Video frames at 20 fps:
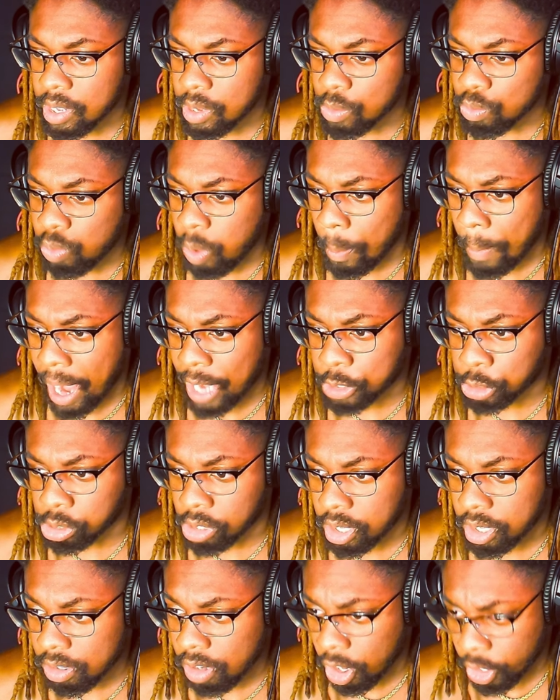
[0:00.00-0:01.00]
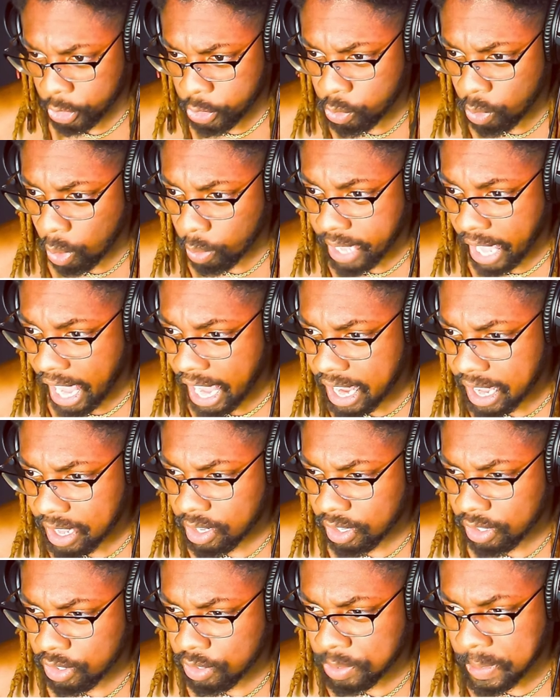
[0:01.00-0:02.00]
Ramattra, are you okay?
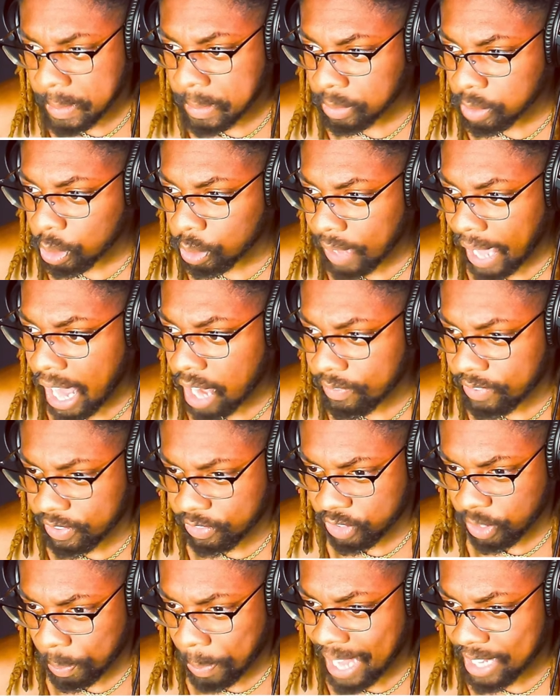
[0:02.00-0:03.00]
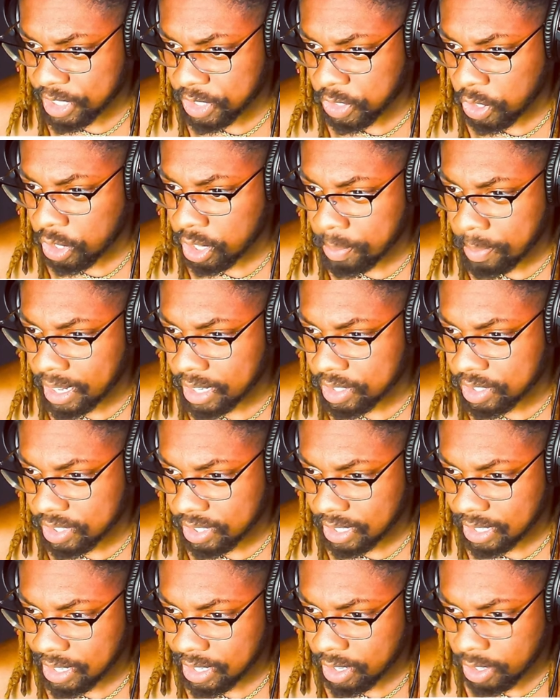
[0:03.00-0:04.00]
You seemed a little out of it for the past 30
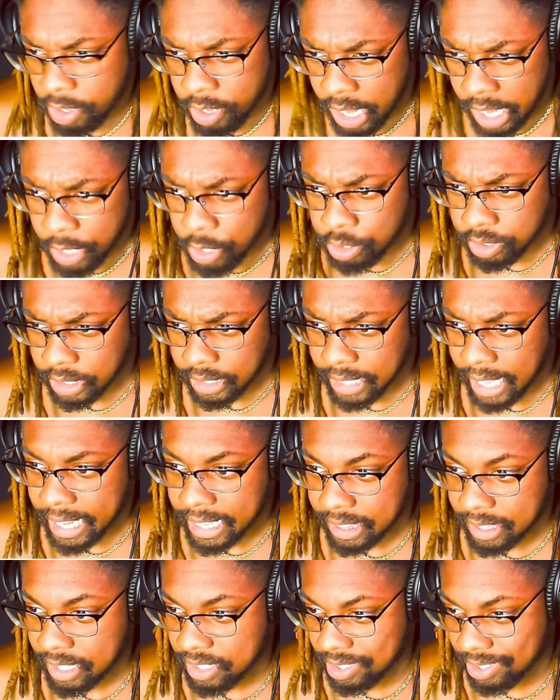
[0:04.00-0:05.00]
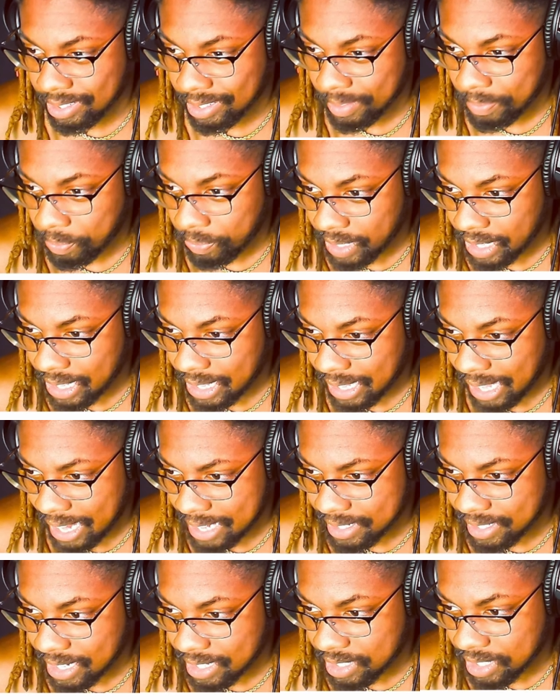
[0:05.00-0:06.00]
minutes. You're not usually like this, I said to